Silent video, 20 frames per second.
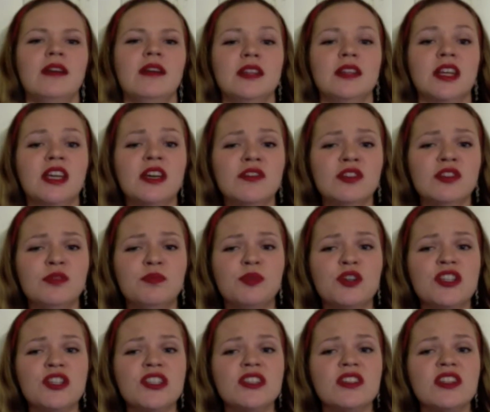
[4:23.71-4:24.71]
The given
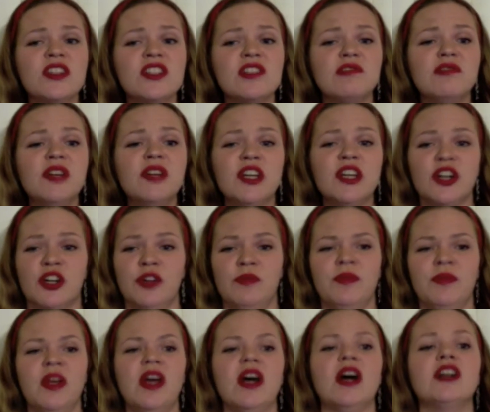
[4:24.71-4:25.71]
person is a leader,
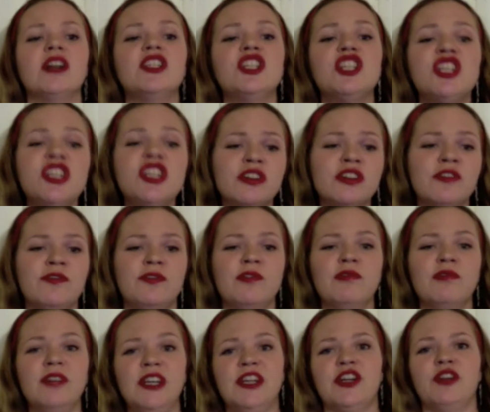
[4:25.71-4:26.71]
a cheerful
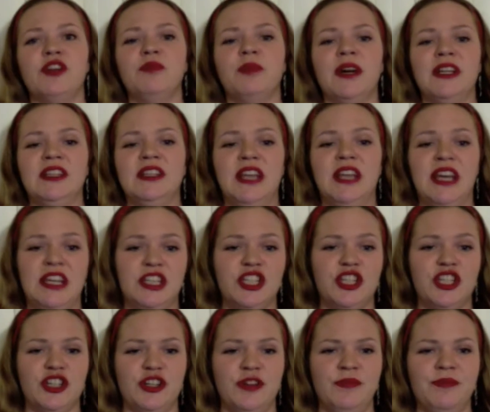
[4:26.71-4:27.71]
leader by
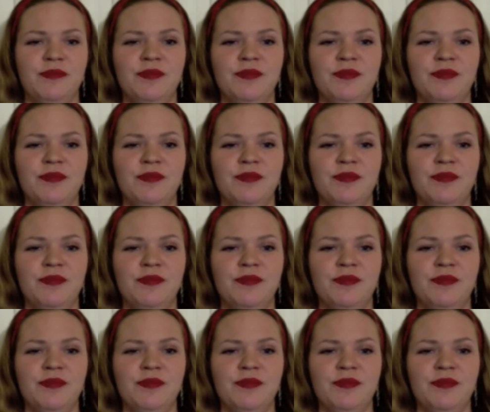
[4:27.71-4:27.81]
nature.